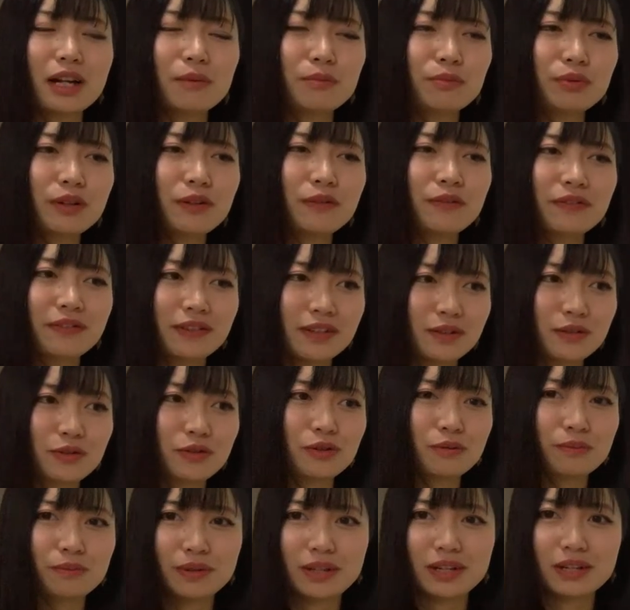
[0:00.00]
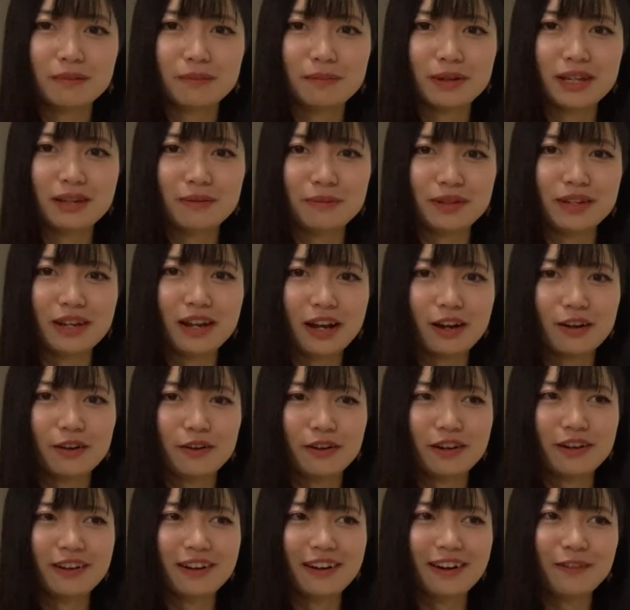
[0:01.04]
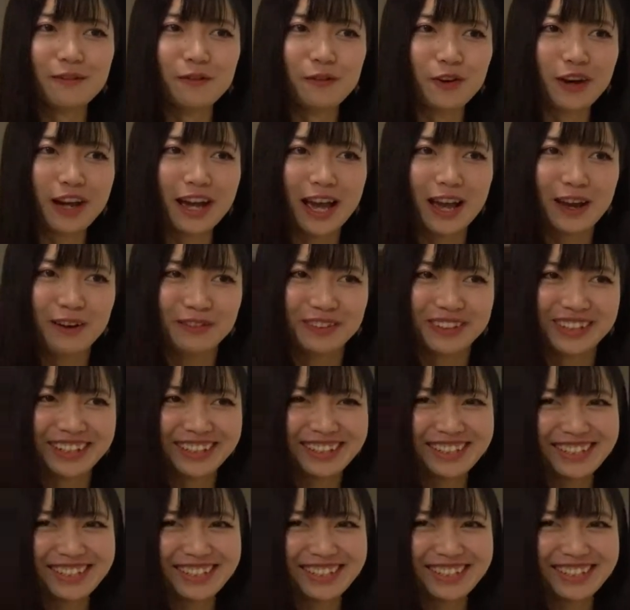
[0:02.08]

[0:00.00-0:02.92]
I prefer to be a baby forever.